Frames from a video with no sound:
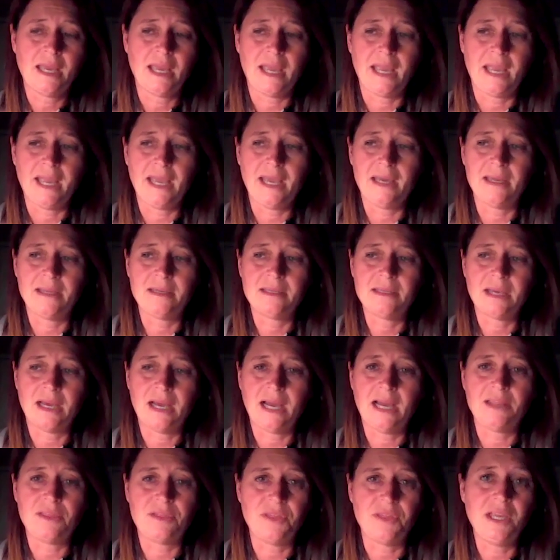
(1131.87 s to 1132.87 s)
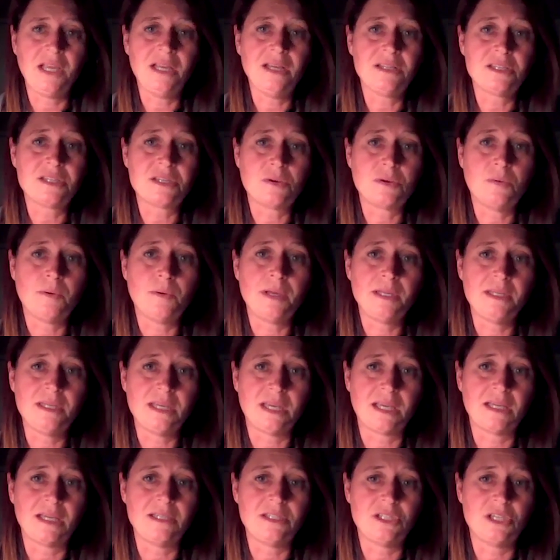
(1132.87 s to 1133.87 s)
And I think it's going to
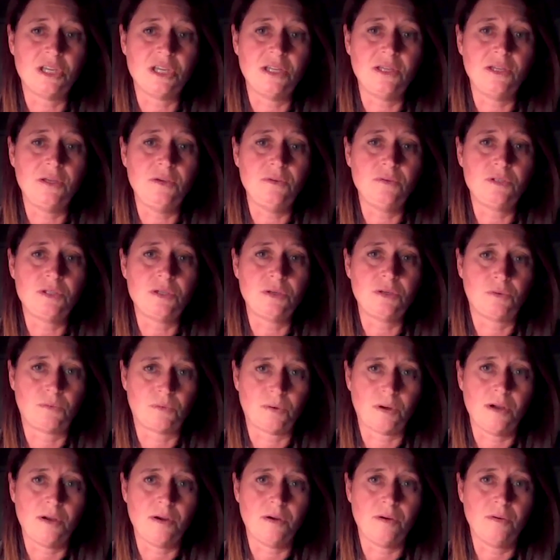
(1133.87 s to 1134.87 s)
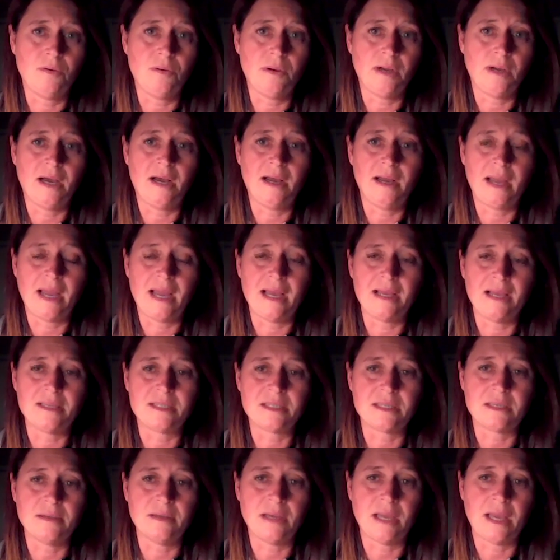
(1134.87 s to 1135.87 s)
continue to grow
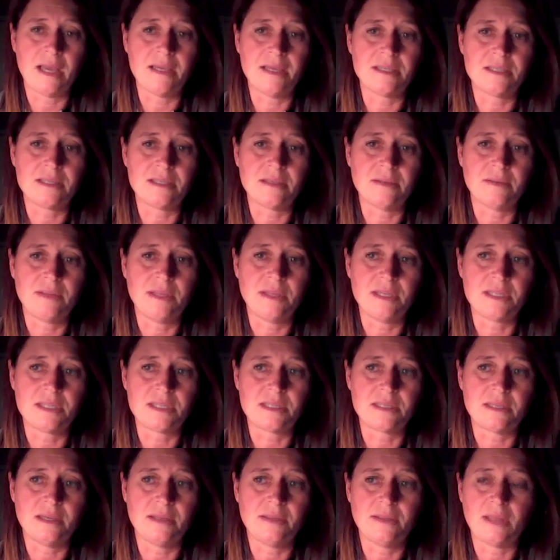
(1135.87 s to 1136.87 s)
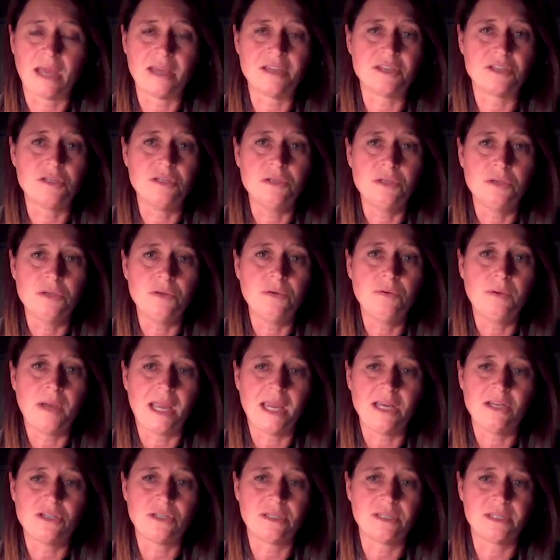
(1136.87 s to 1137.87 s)
as new
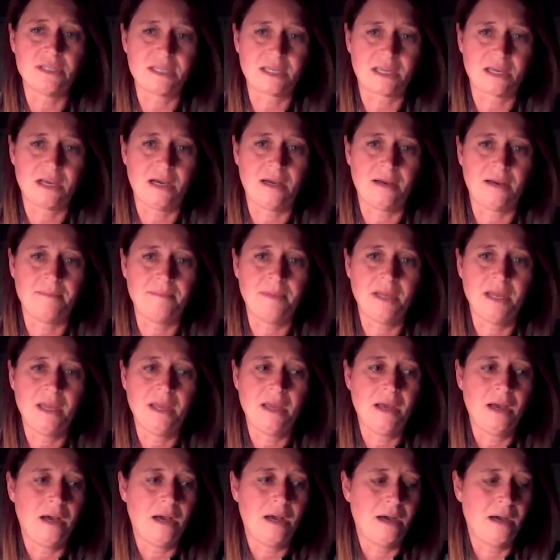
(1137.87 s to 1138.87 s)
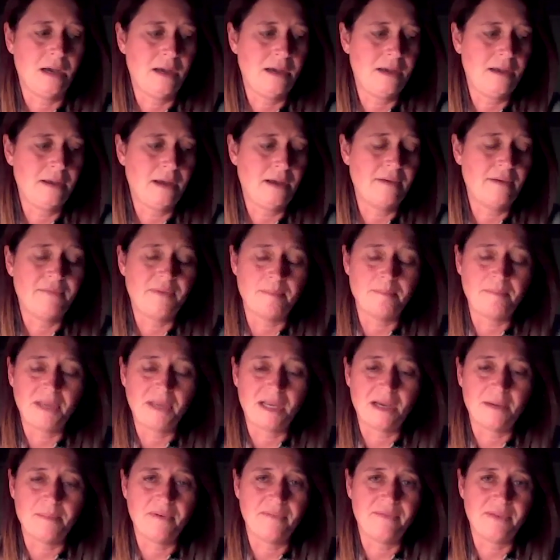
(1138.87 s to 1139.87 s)
agents become
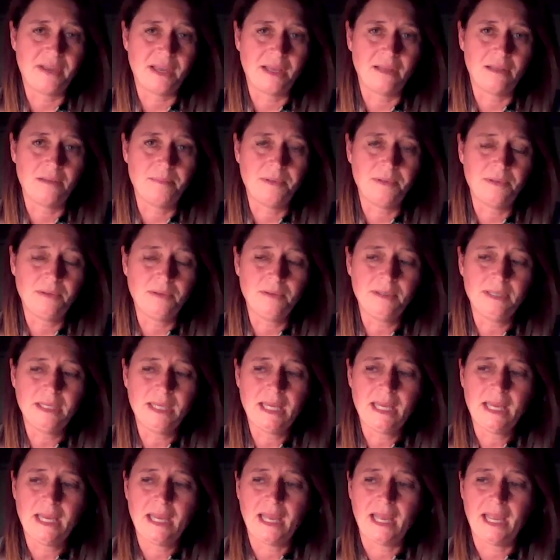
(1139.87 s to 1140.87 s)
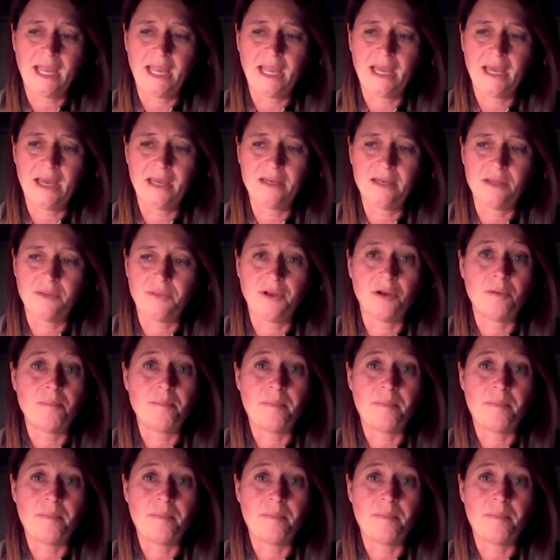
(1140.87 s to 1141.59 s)
available, and they're